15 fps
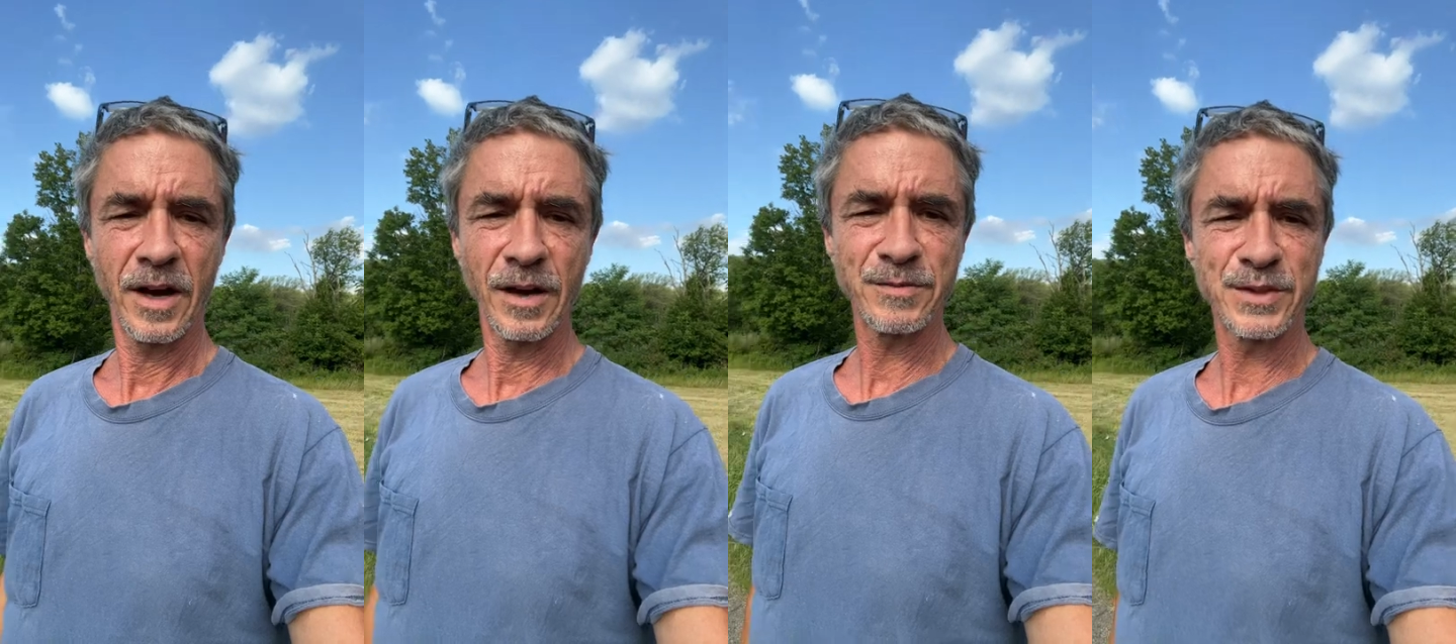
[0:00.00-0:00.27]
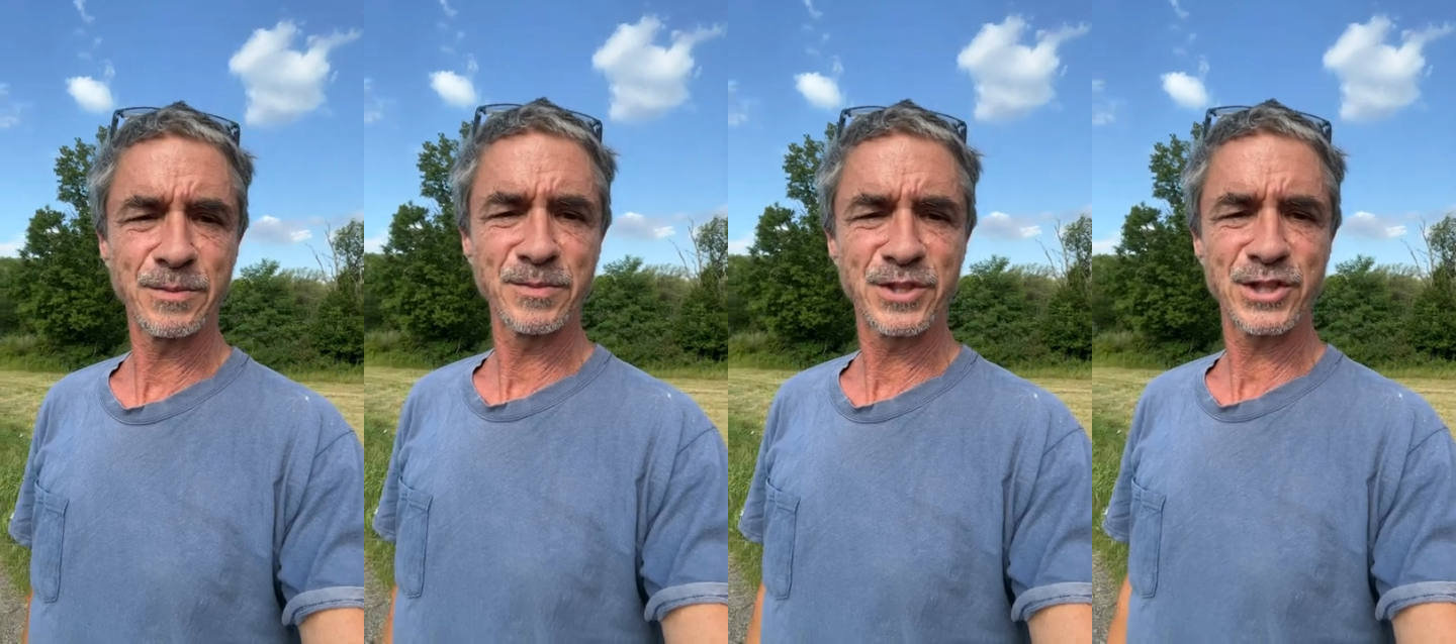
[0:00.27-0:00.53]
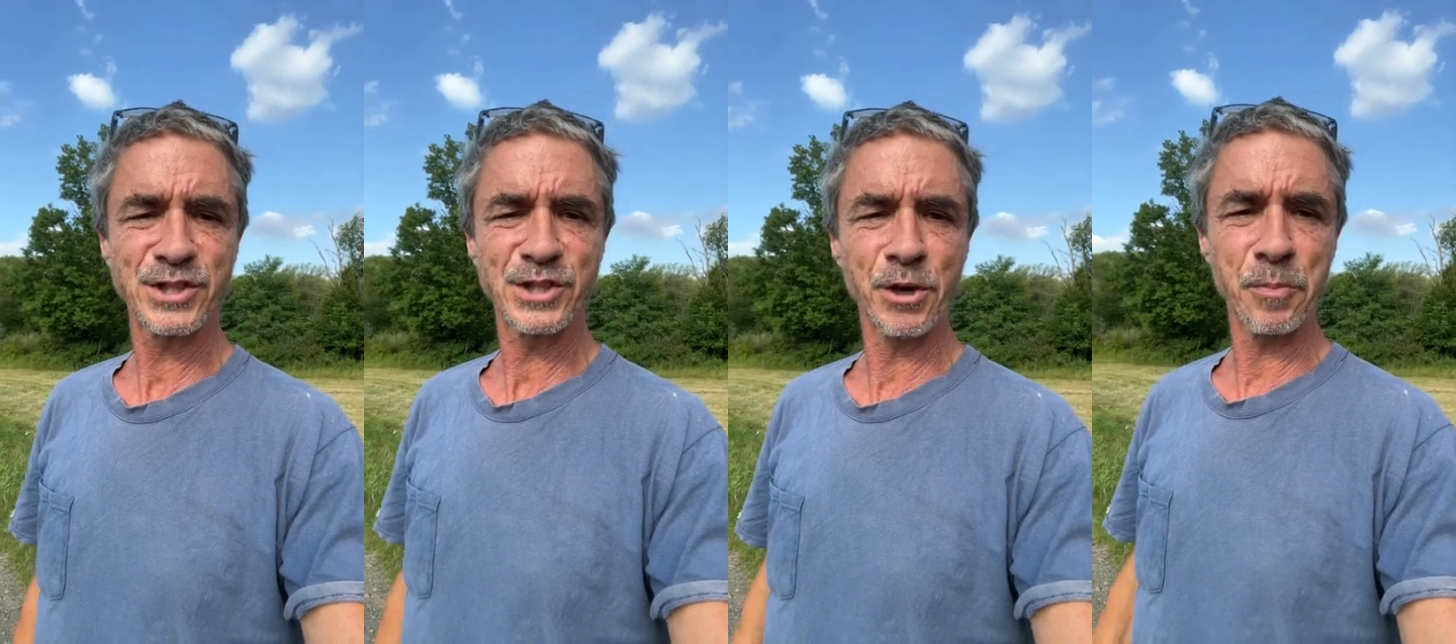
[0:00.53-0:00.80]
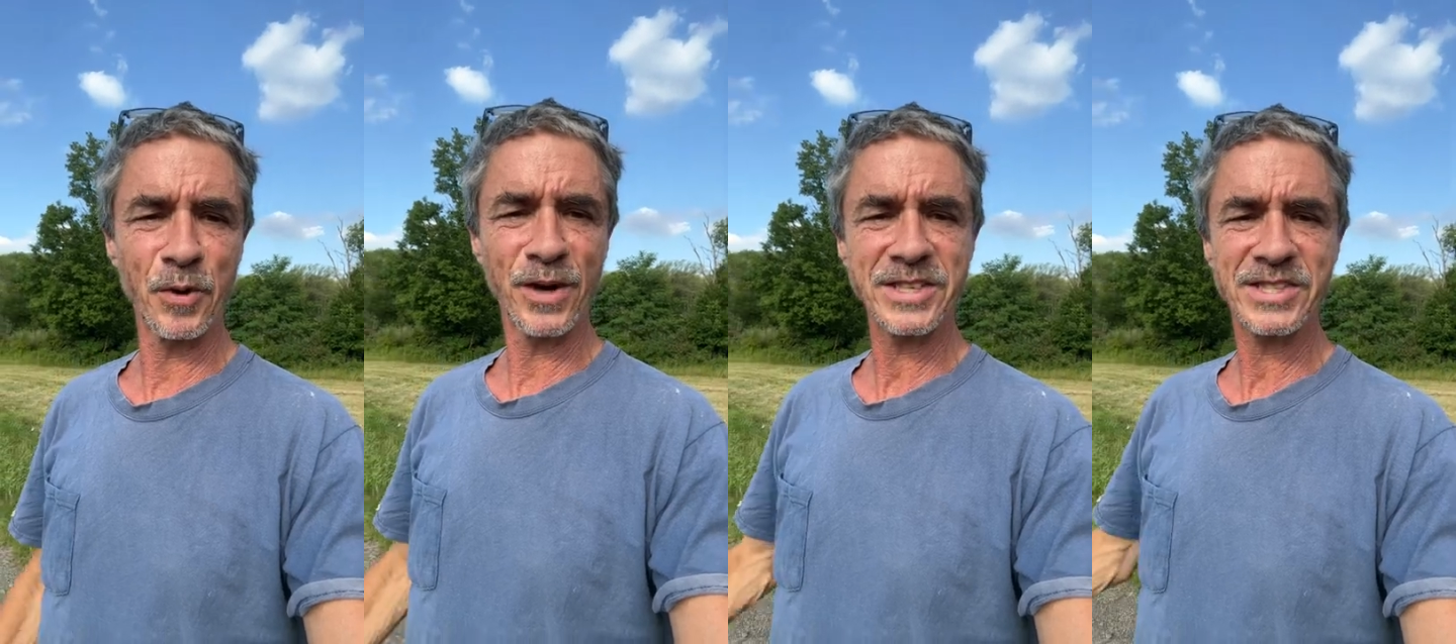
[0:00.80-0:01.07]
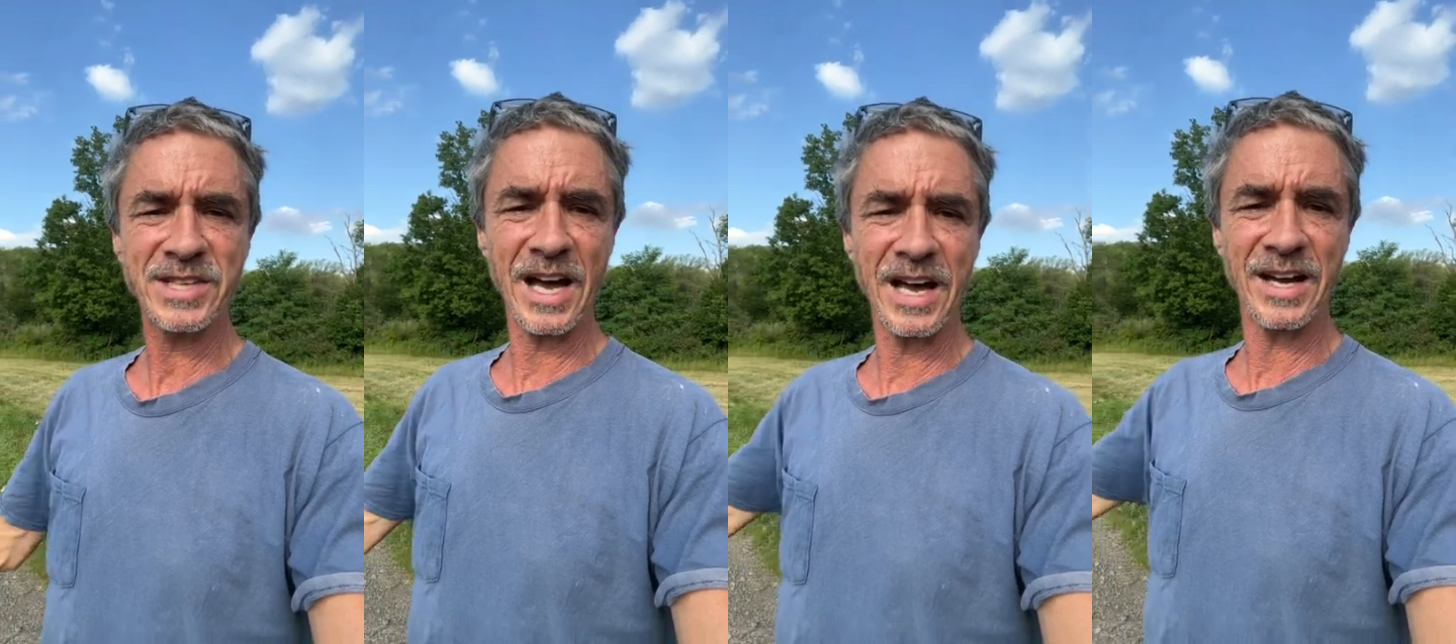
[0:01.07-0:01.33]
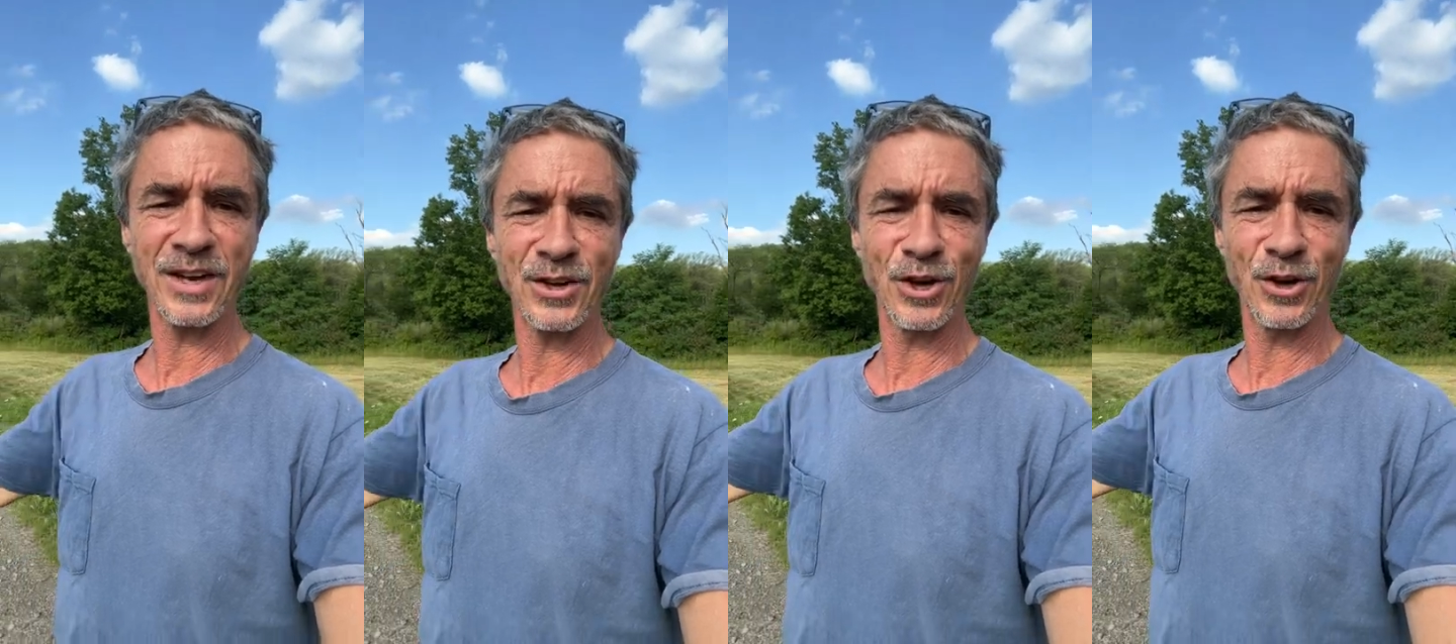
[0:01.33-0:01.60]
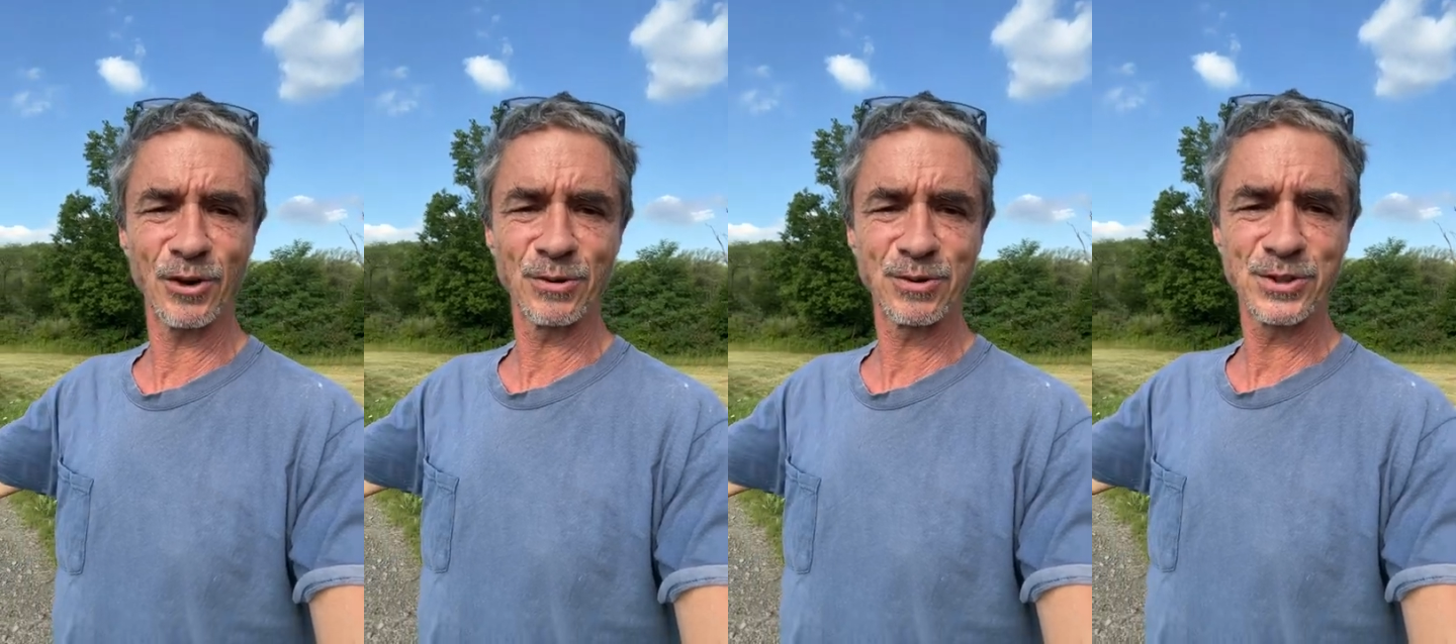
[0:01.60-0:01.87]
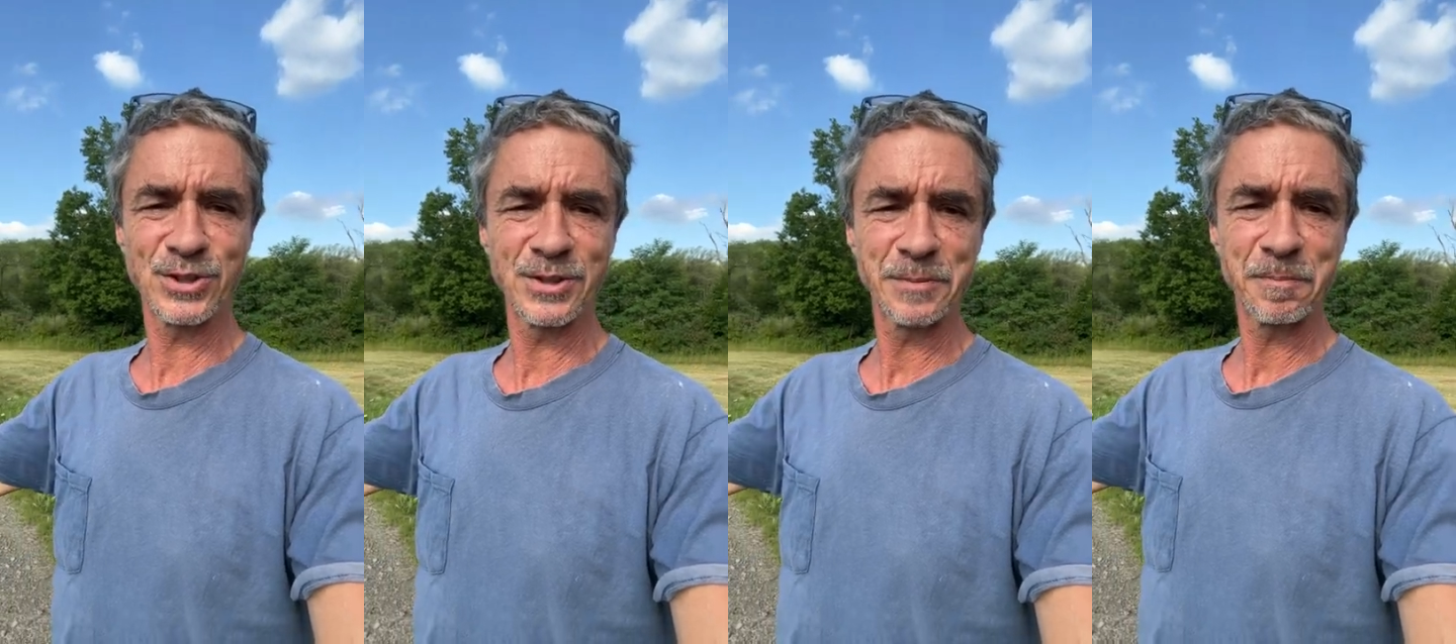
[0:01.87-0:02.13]
I have some super exciting
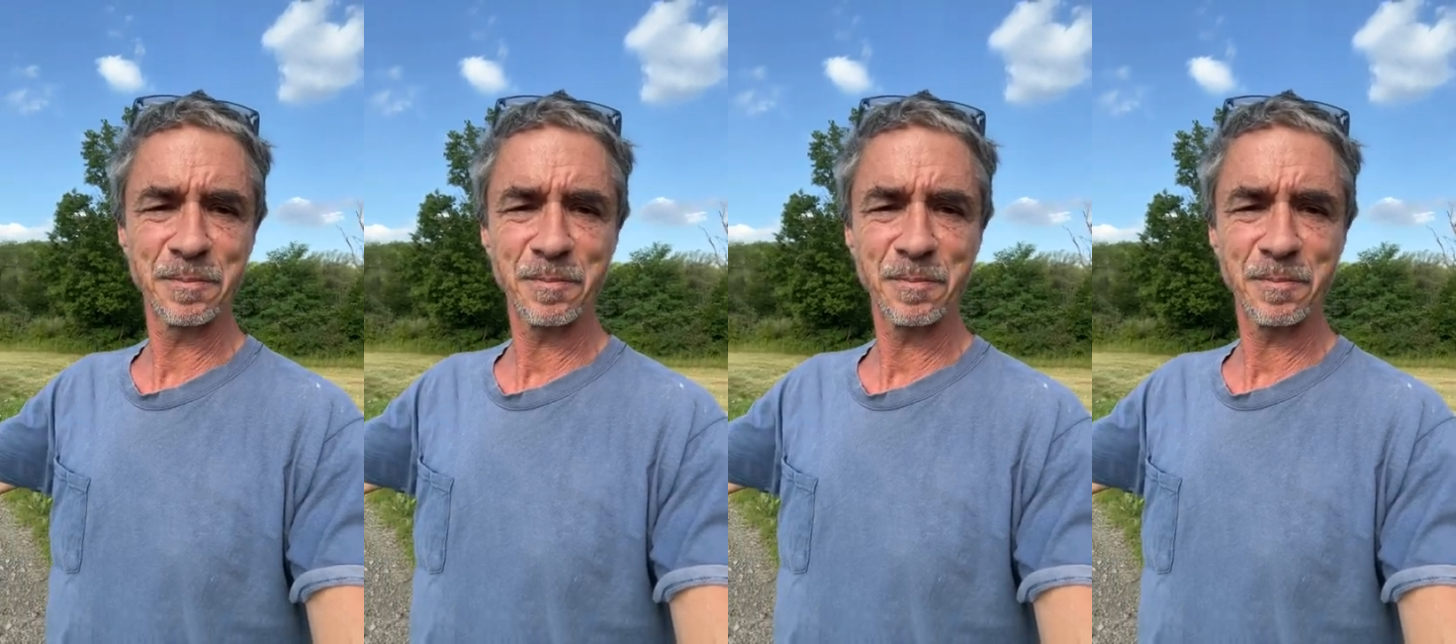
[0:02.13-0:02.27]
news.